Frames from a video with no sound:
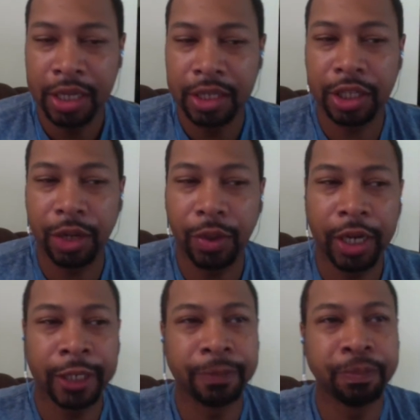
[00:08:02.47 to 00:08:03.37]
So
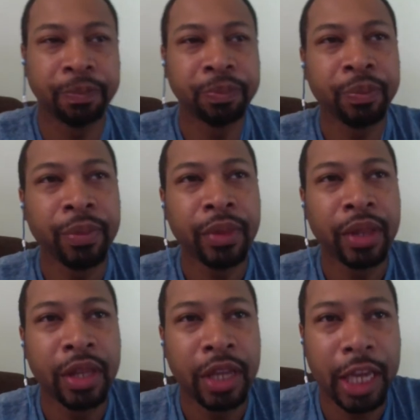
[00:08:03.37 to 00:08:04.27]
mm-hmm. um,
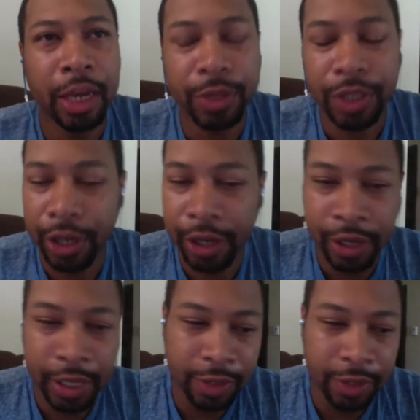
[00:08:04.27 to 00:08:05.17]
it was
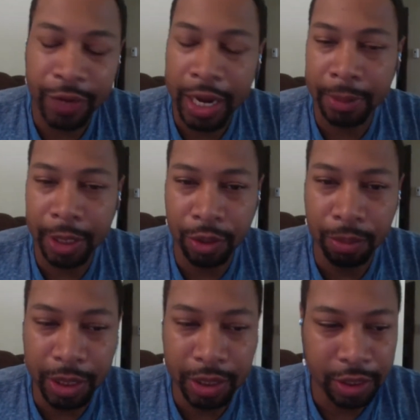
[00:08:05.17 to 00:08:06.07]
her. It's family owned
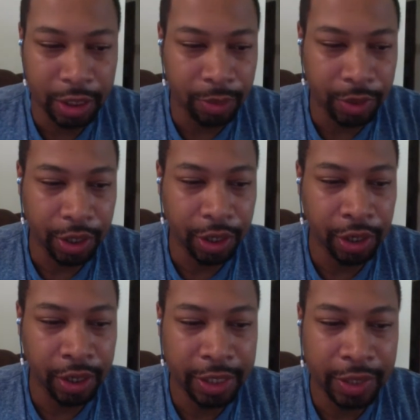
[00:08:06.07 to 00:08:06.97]
business. It was
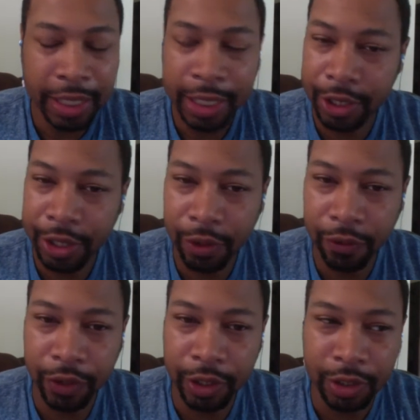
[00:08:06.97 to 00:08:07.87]
her, so I let her know
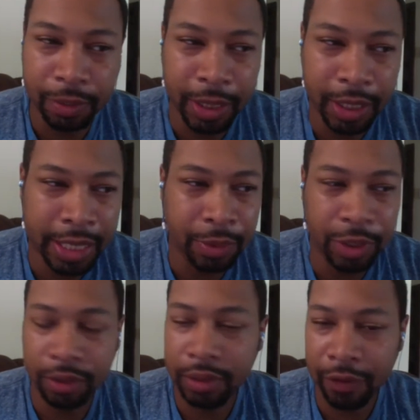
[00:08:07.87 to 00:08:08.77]
first because I
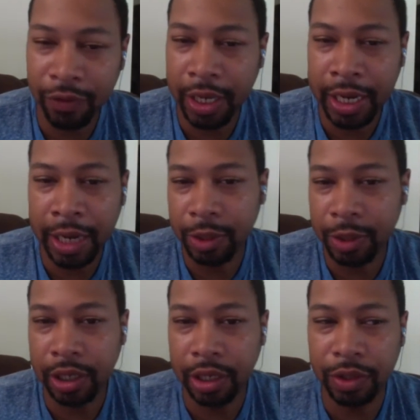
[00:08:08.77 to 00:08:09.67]
was I felt like I was
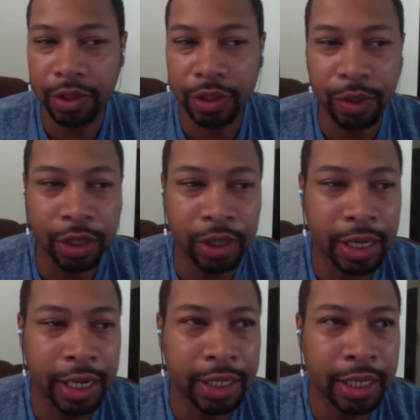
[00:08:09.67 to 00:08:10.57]
close to her,
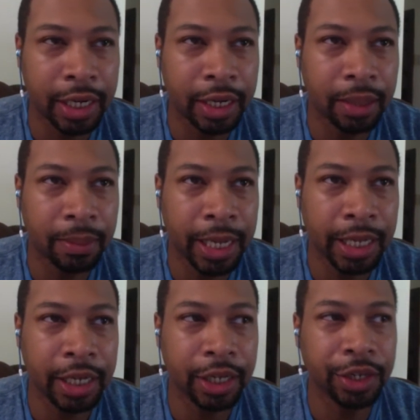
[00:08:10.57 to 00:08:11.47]
and then um, I
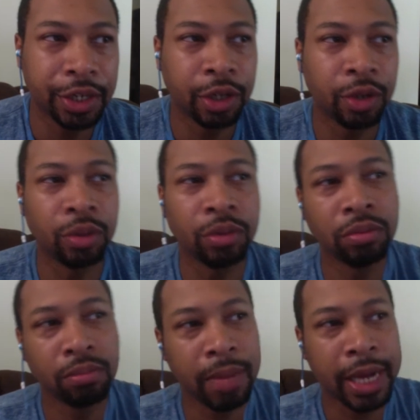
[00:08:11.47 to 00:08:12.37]
let her know
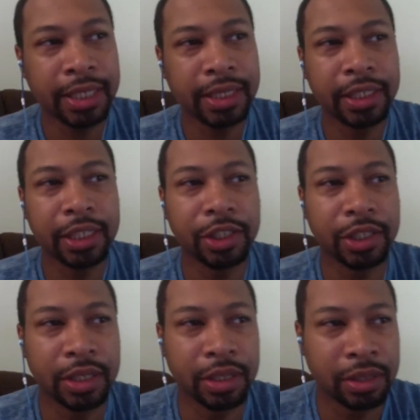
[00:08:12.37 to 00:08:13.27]
my
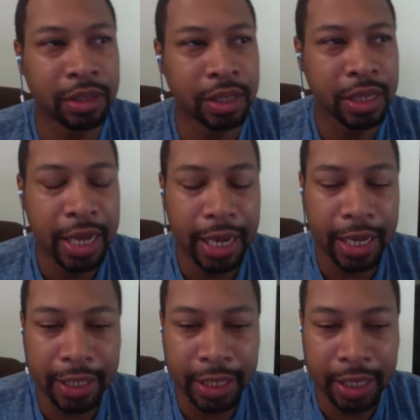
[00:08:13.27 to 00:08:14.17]
intentions,
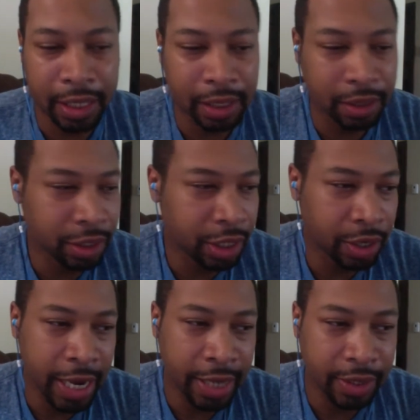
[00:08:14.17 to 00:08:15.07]
and then you
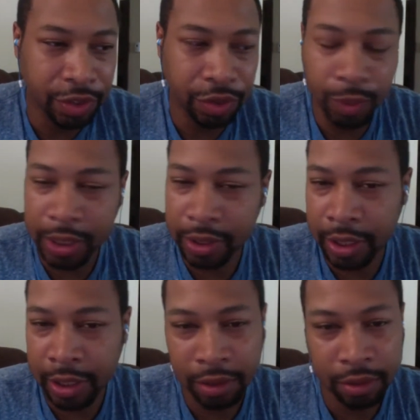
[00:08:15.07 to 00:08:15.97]
know after two weeks
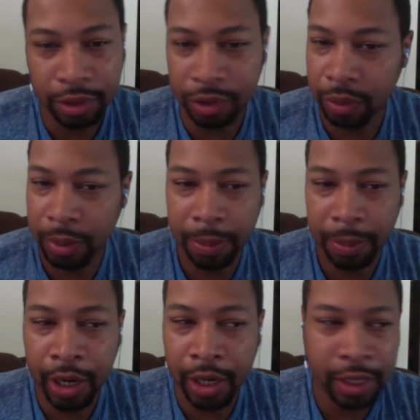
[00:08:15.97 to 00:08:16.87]
they threw me a
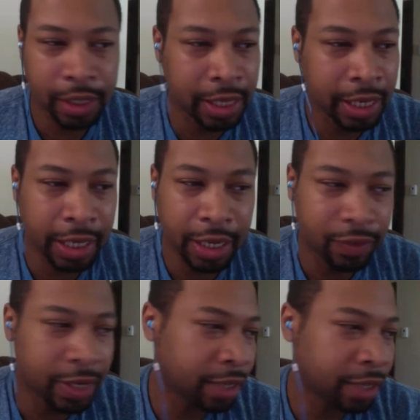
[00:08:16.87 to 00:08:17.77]
party and I left,
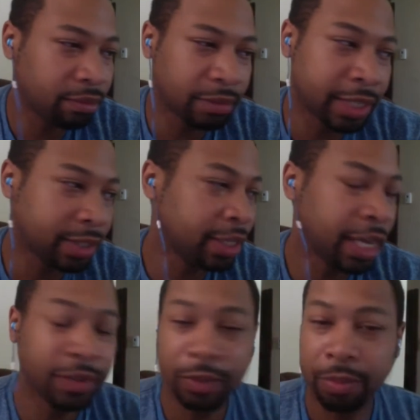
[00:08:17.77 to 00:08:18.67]
and I I still
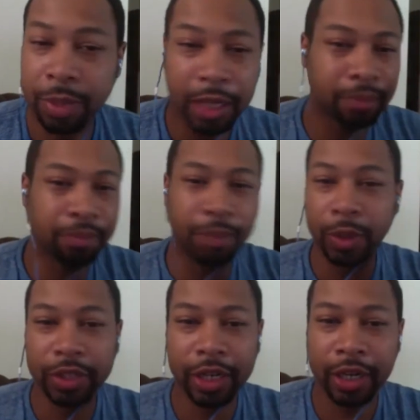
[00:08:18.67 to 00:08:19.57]
have this big
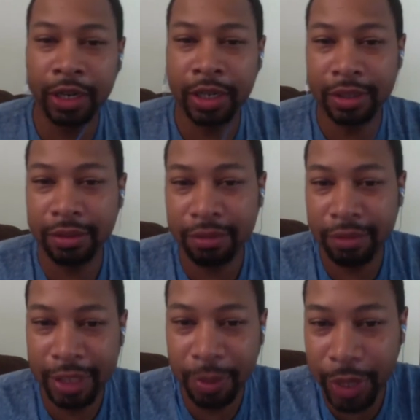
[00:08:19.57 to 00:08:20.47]
postcard
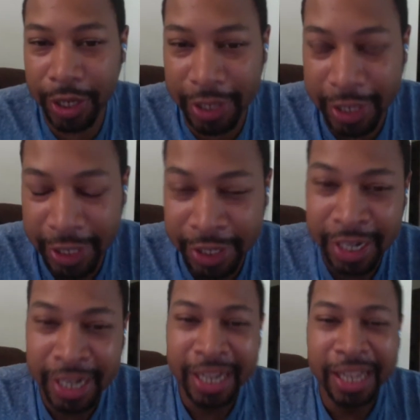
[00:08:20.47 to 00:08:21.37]
somewhere in here
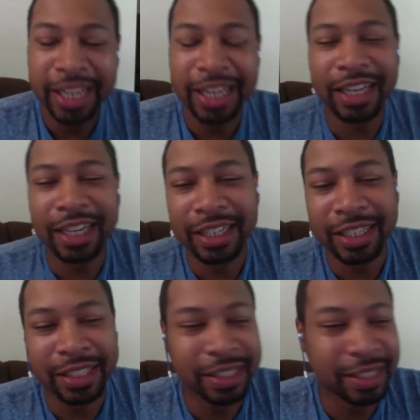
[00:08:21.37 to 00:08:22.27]

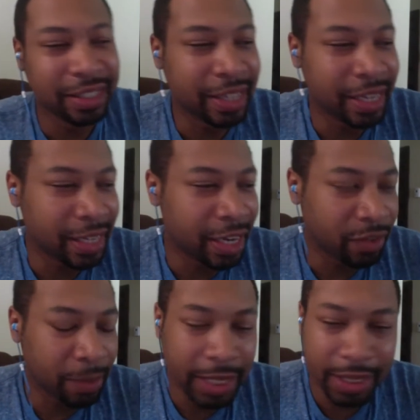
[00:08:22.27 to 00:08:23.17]
uh, that
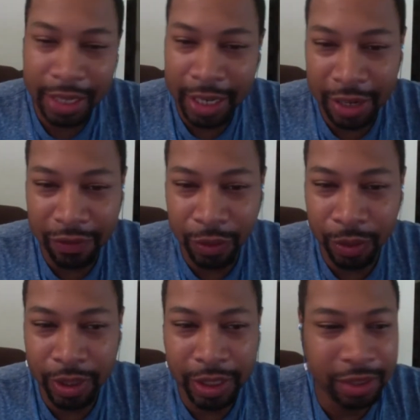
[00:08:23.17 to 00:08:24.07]
everybody signed
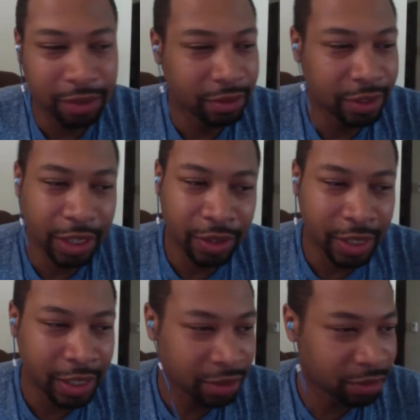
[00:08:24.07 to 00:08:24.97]
for, and you know
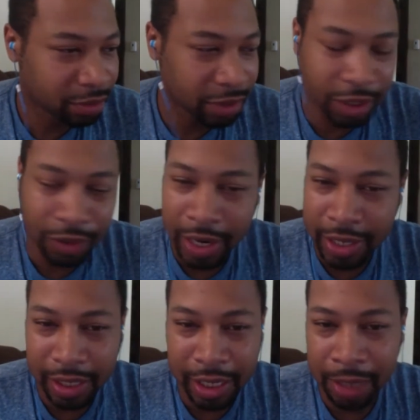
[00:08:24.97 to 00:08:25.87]
they
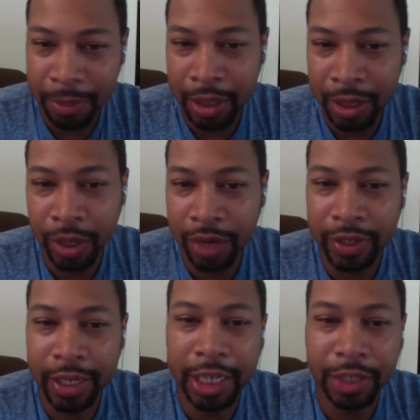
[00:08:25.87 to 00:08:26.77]
congratulated me, whatever
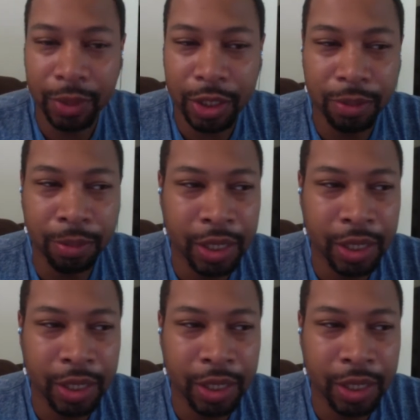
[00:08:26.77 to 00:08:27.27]
the case was.